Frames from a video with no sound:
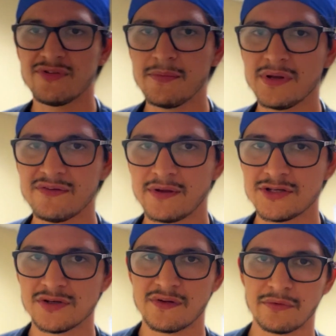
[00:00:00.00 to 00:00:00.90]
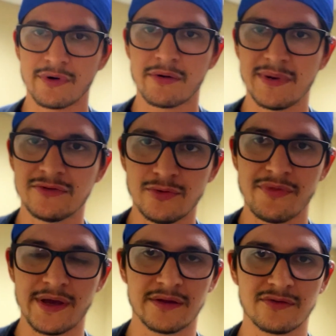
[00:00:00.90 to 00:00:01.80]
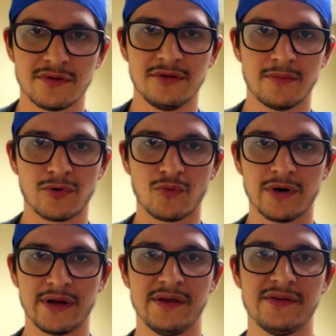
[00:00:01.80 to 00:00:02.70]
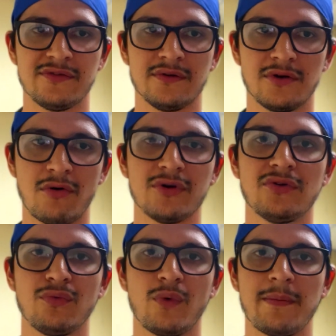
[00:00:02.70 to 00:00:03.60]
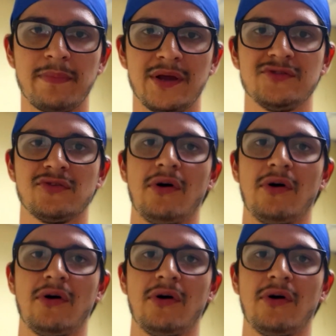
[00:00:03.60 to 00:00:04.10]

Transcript: the Siemens stations, I would recommend two things. Number one is going to the webpage